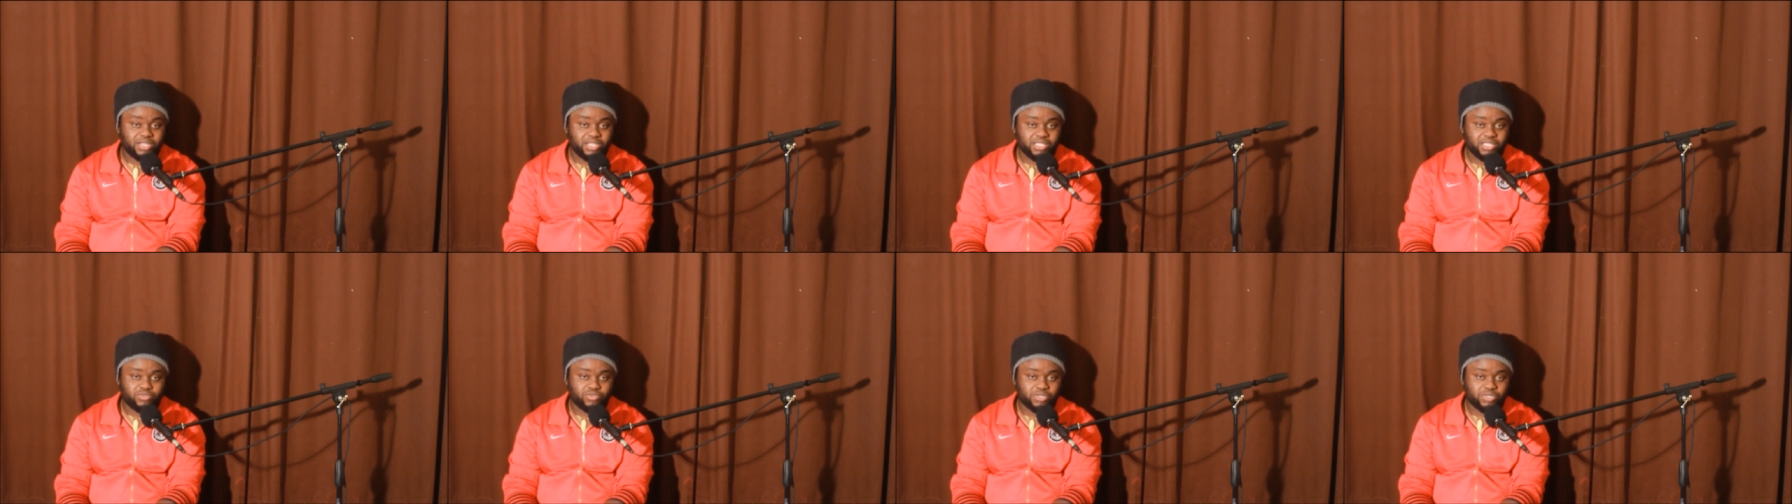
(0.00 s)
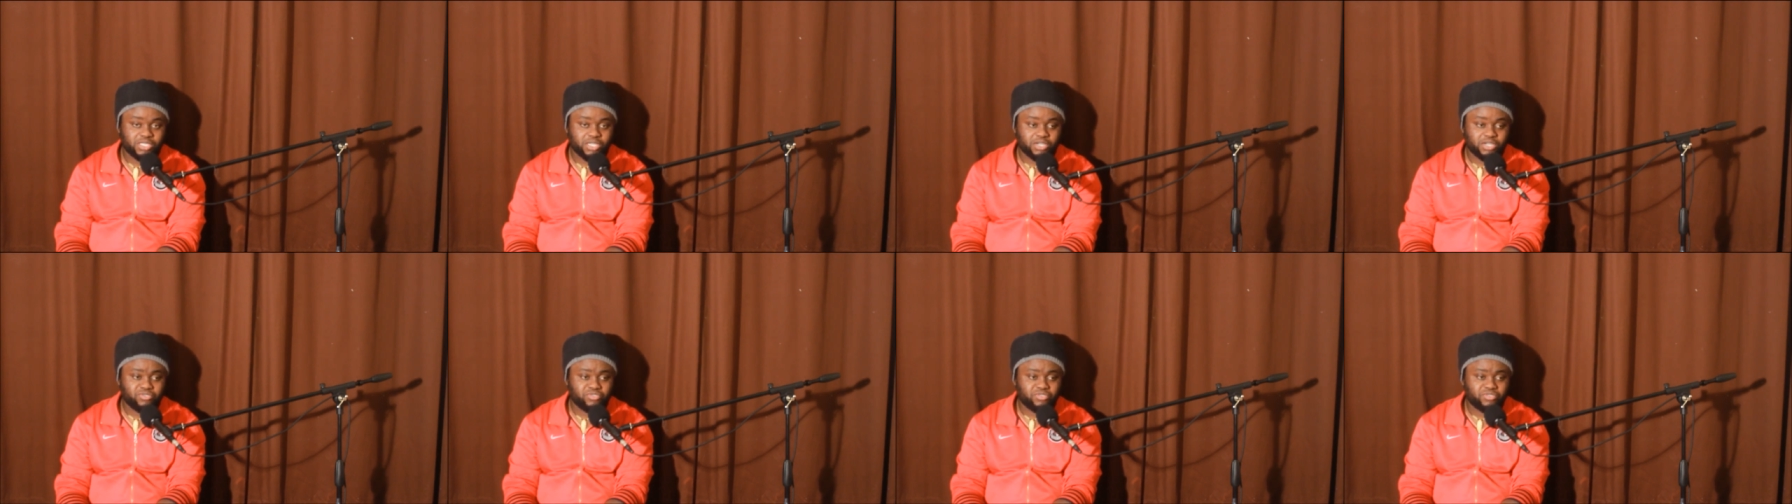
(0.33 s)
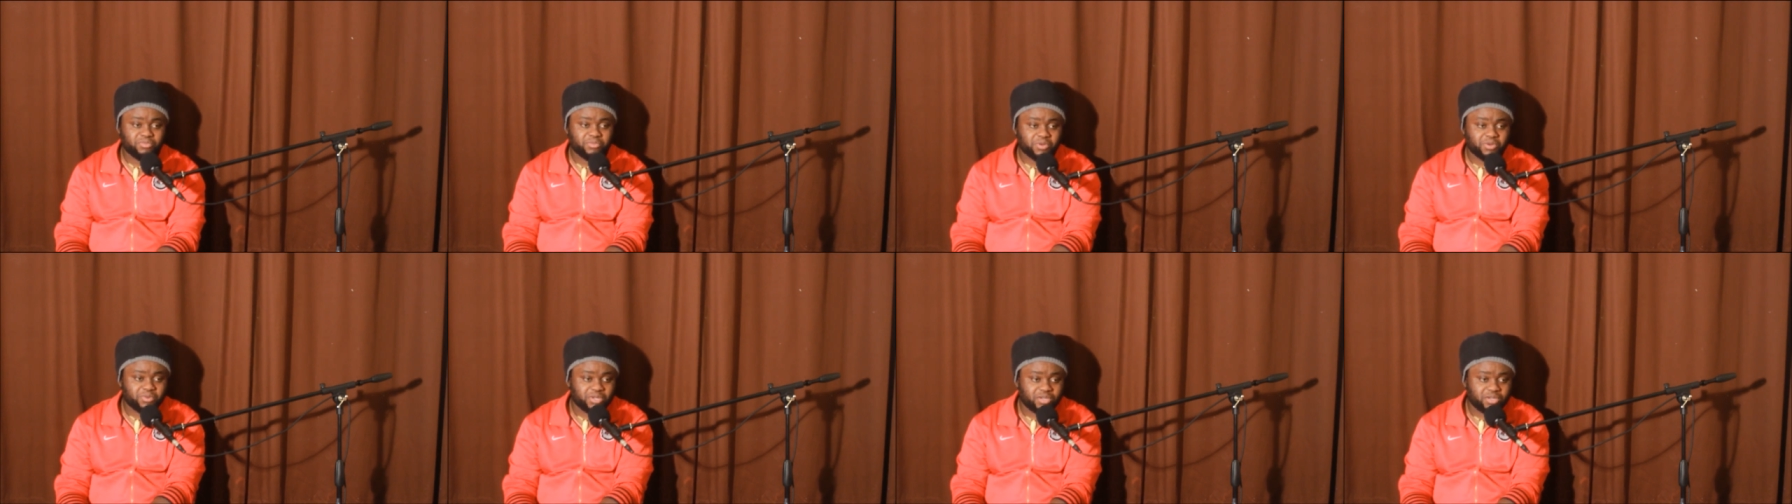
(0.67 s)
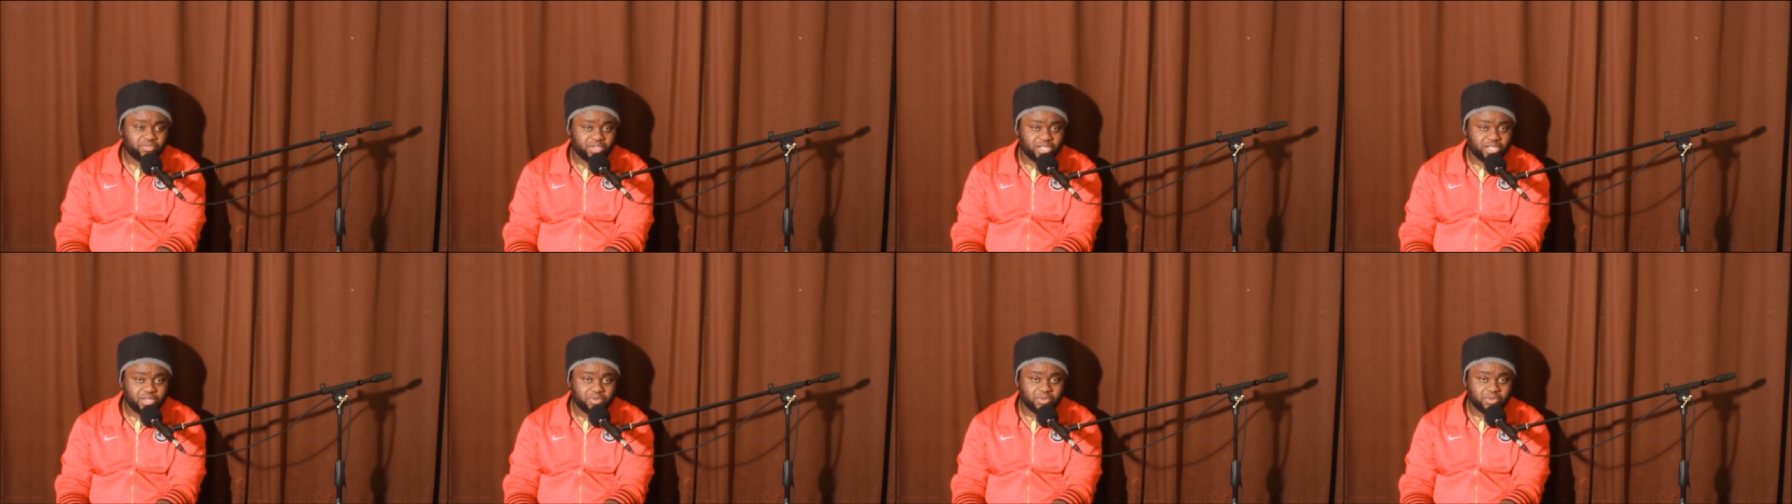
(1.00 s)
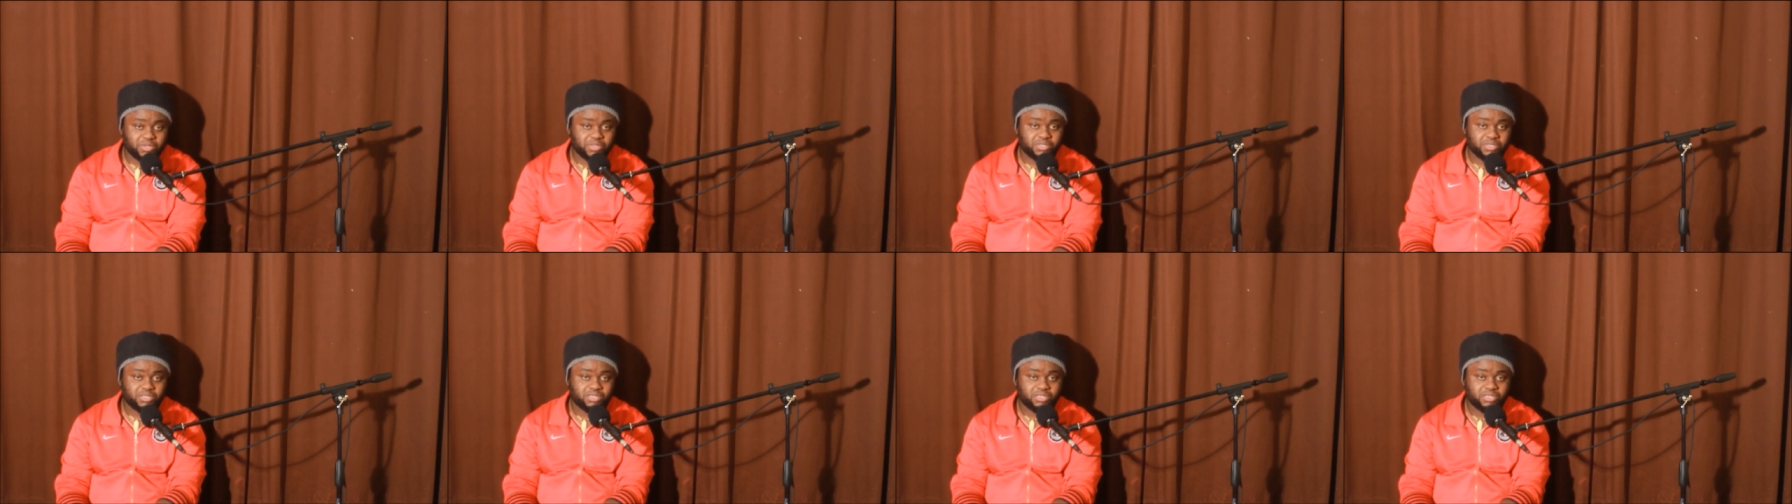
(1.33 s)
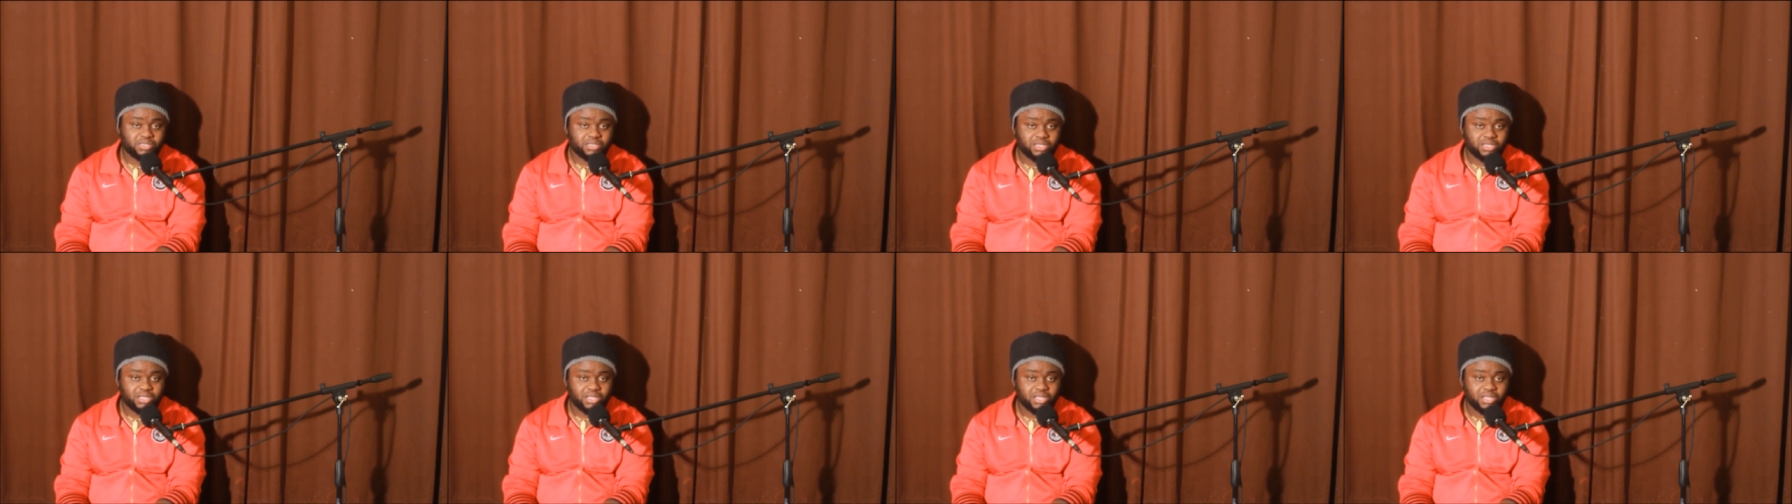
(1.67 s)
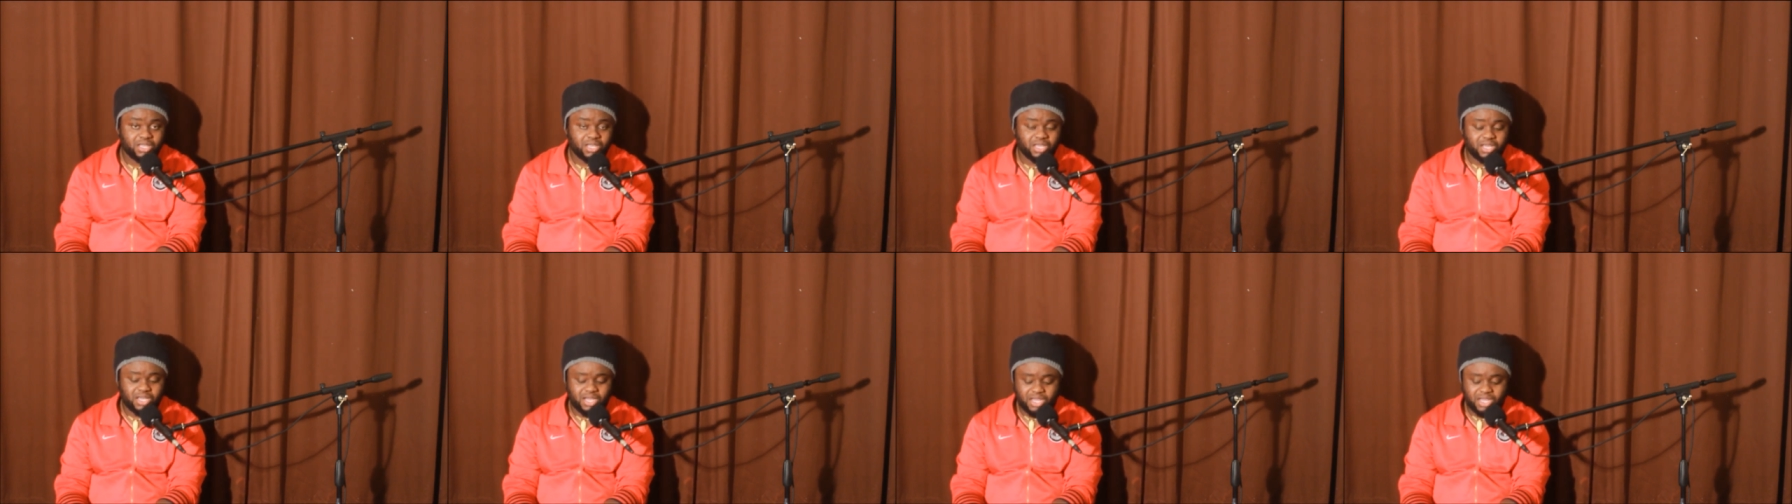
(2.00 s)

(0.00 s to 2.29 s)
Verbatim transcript: in his hotel room or whatever it was, yeah,